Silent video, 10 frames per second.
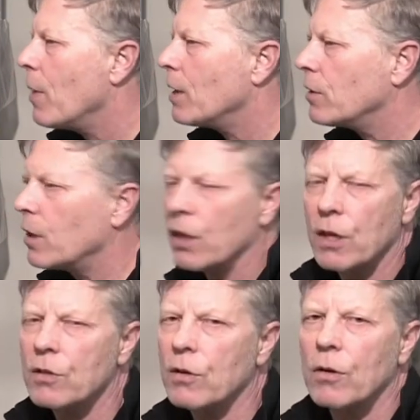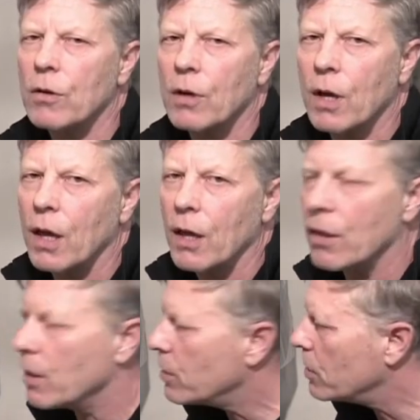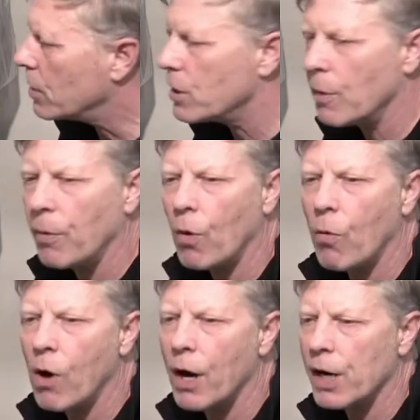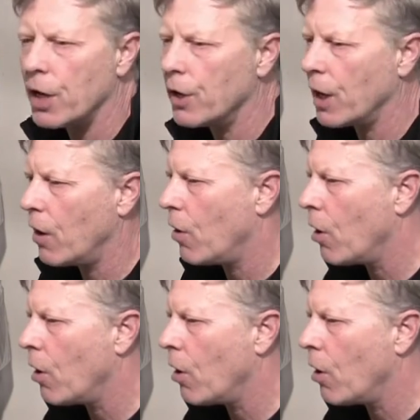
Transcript: basically this is a typical water heater now.